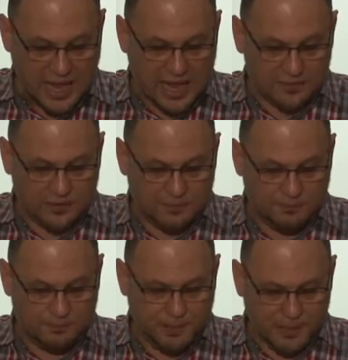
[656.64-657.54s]
And
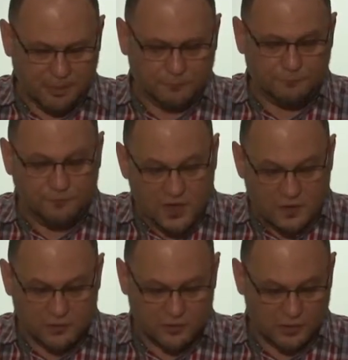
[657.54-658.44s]
the people
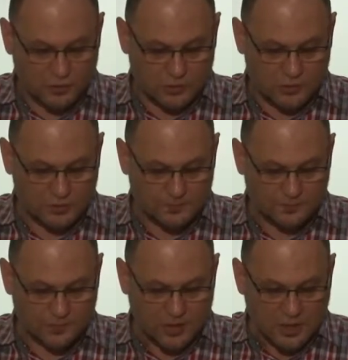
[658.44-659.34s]
feared the Lord.
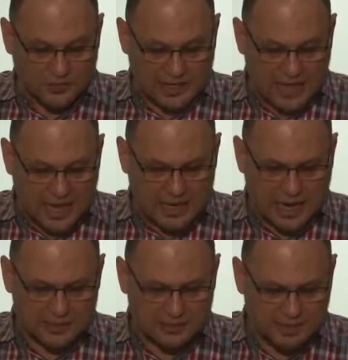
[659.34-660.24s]
Then
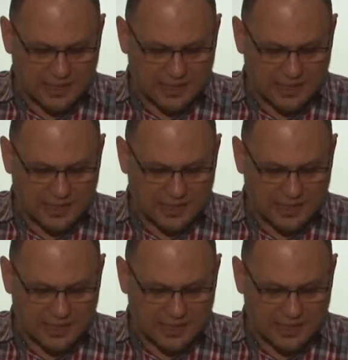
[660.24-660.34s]
Haggai, the